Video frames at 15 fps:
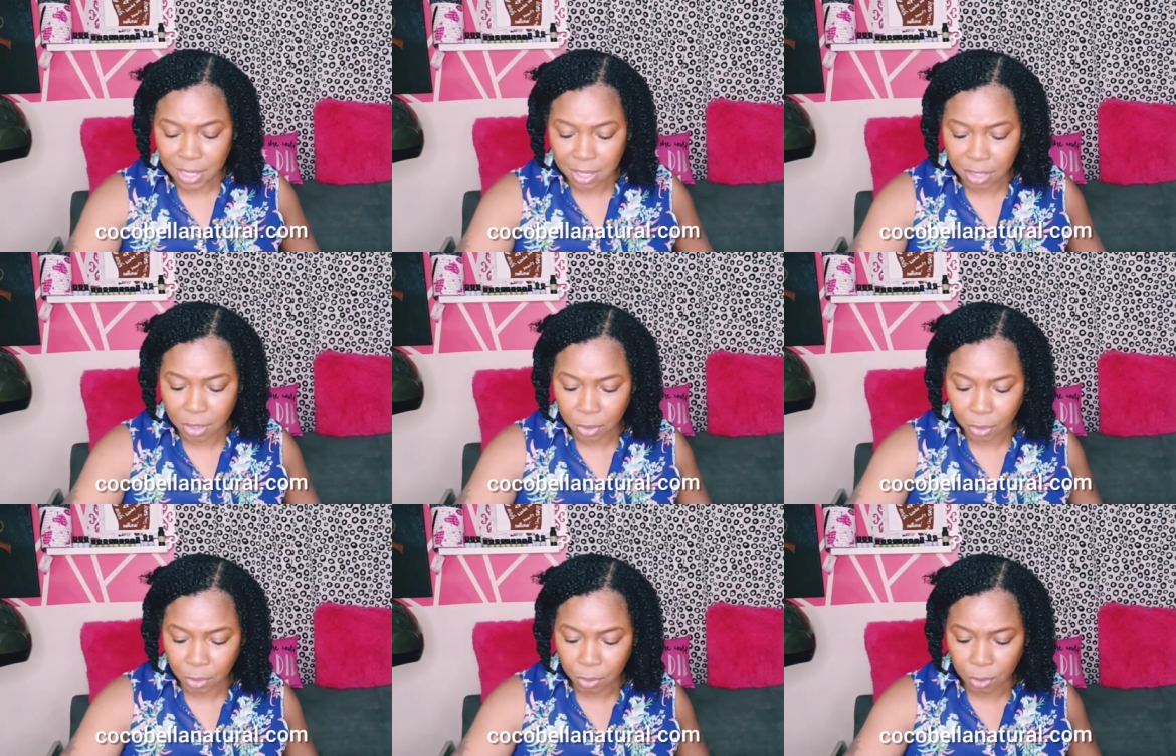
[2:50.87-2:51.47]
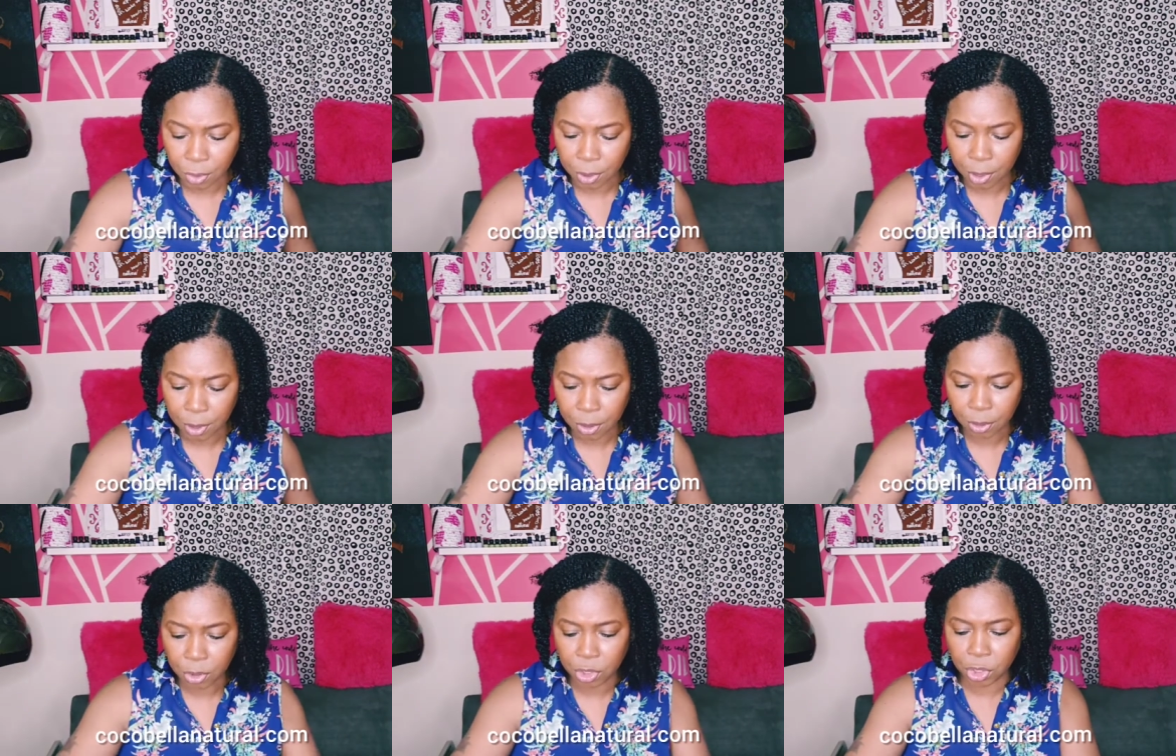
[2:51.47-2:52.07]
the
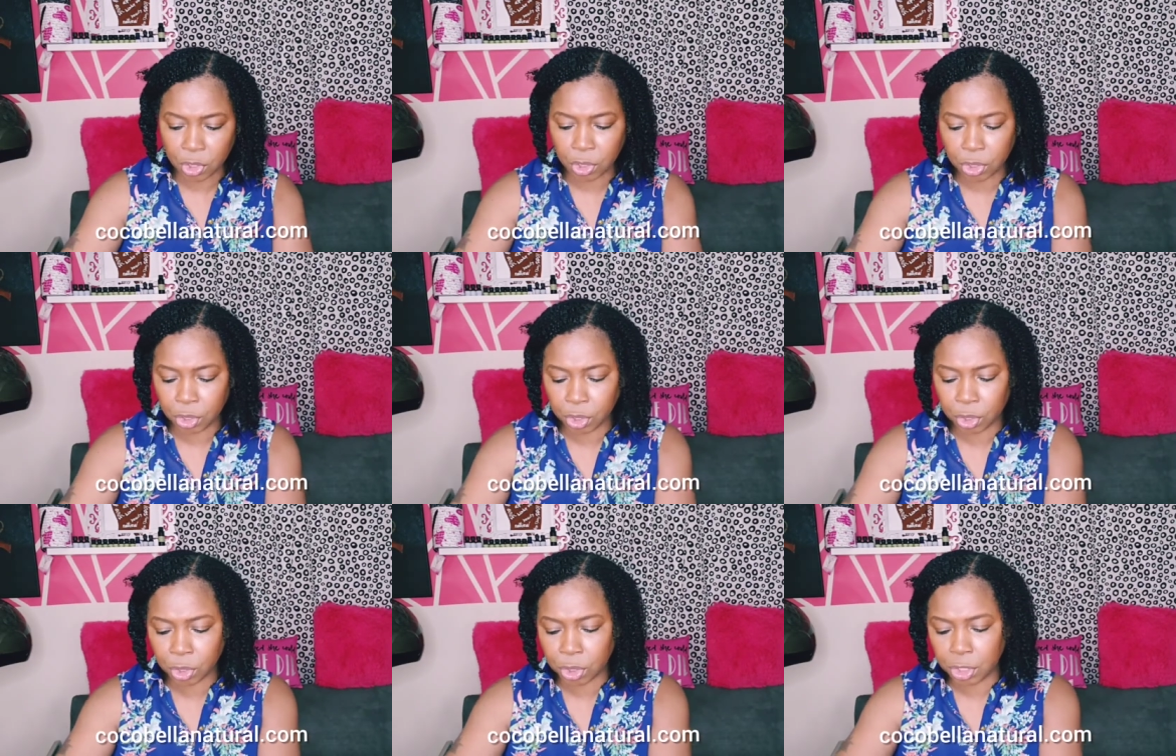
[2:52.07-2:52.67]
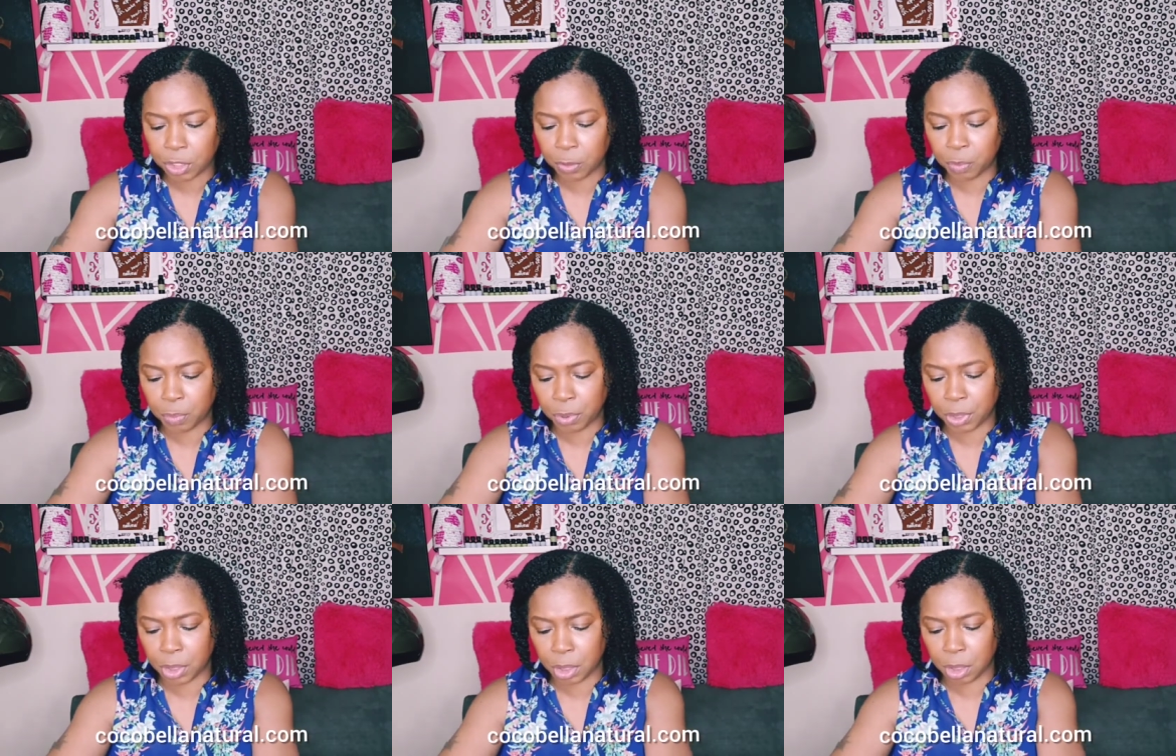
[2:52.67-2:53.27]
oil should
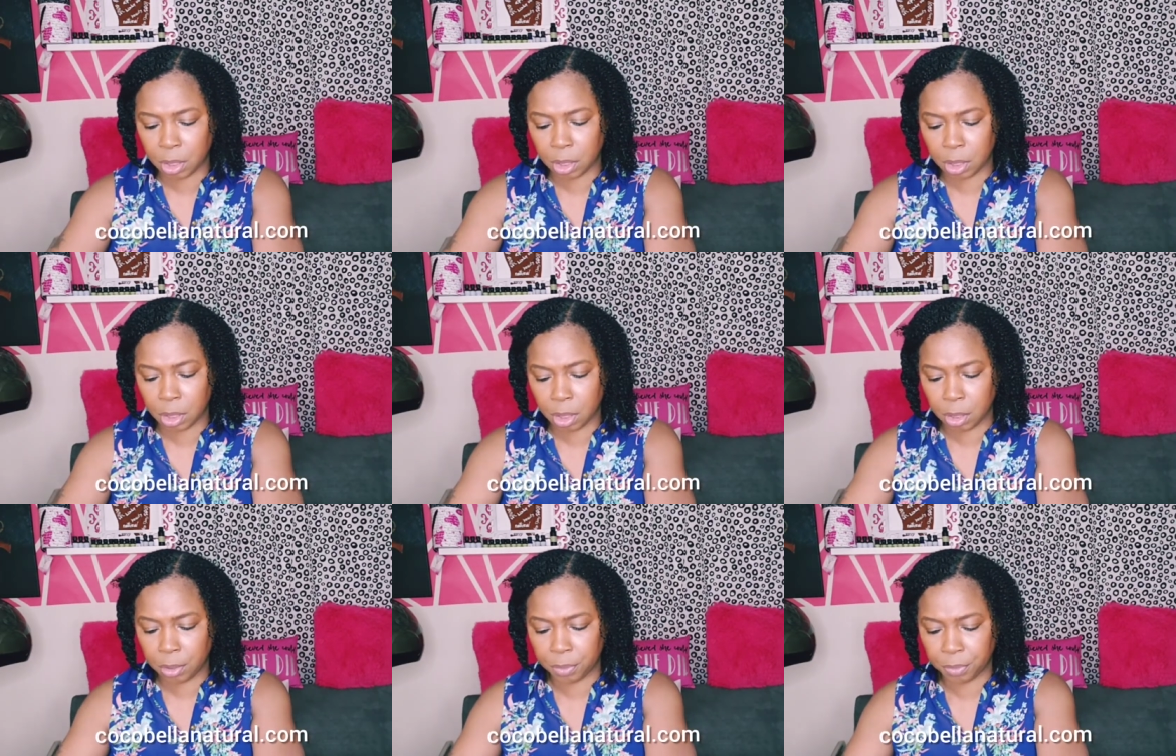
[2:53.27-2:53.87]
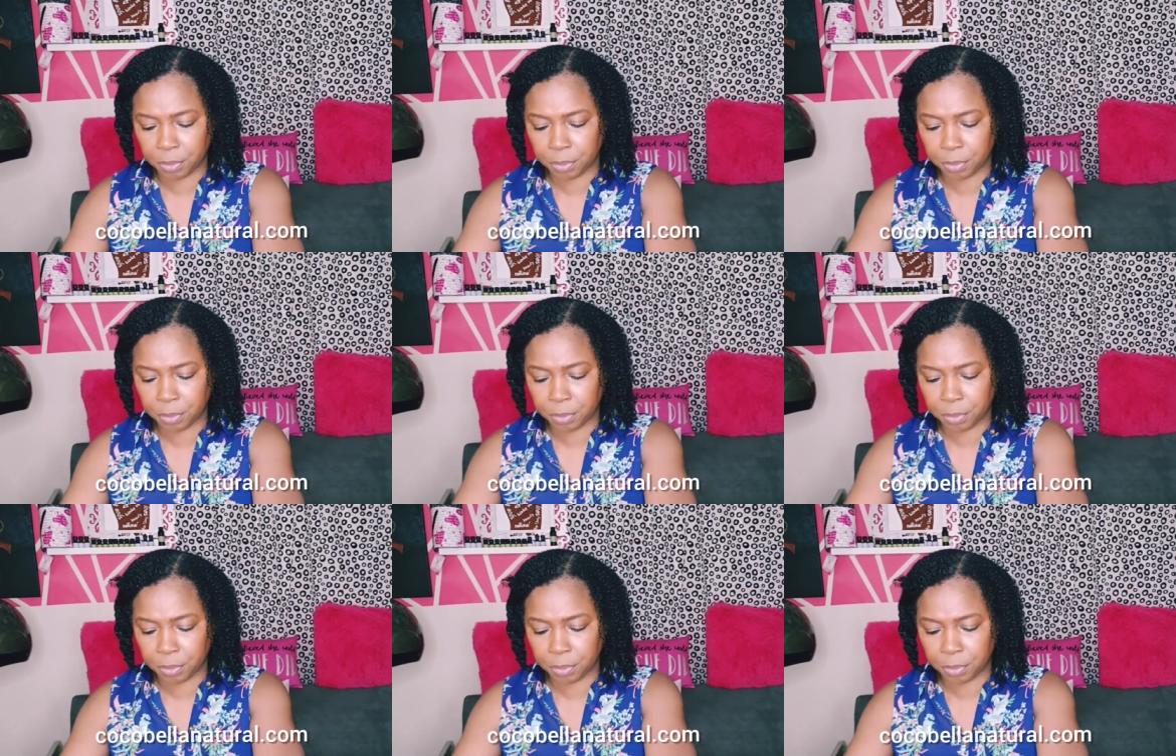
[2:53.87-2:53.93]
be